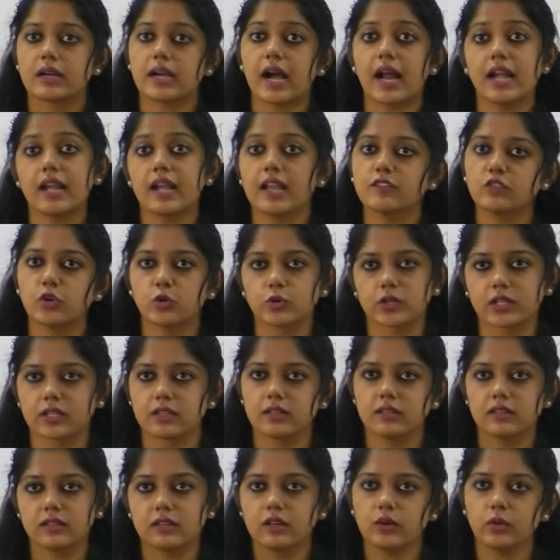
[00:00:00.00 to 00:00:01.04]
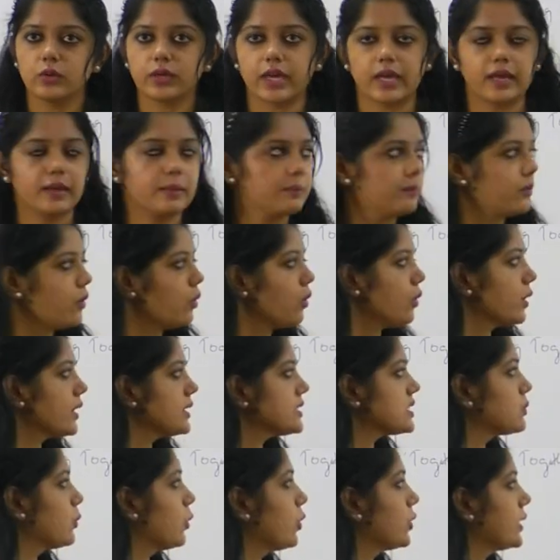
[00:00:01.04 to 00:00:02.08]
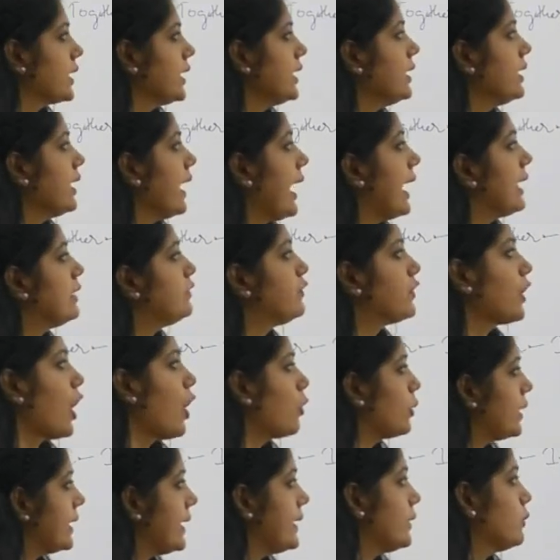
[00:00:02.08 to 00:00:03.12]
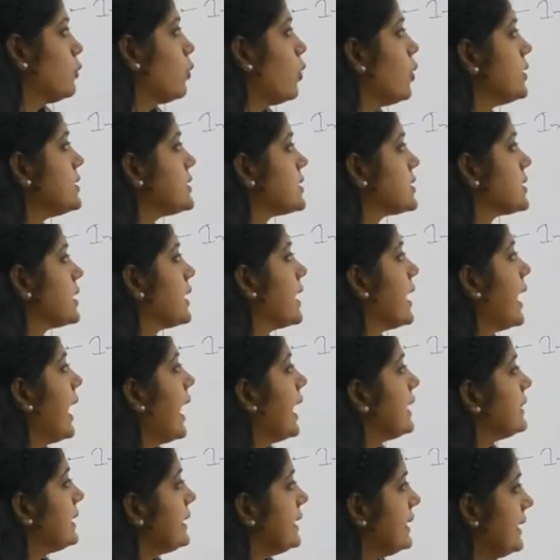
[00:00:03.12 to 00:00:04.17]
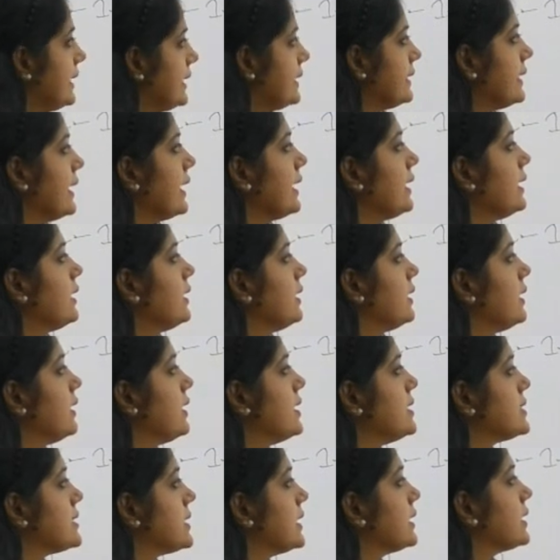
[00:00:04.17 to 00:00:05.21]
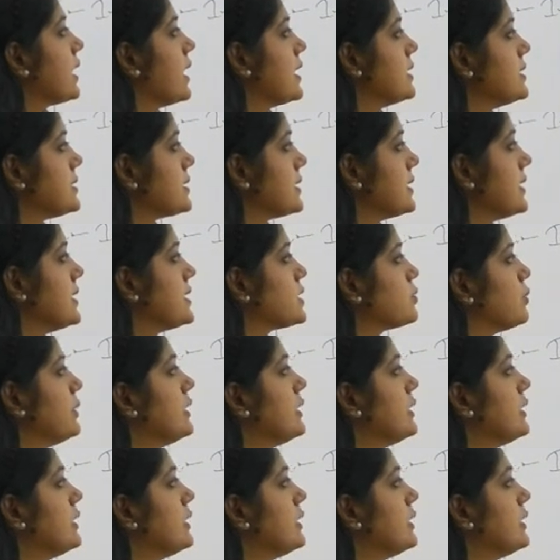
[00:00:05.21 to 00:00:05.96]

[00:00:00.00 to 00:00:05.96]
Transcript: Kalla voter. Okay, bogus voting and fraudulent votes, and the linking is in consonance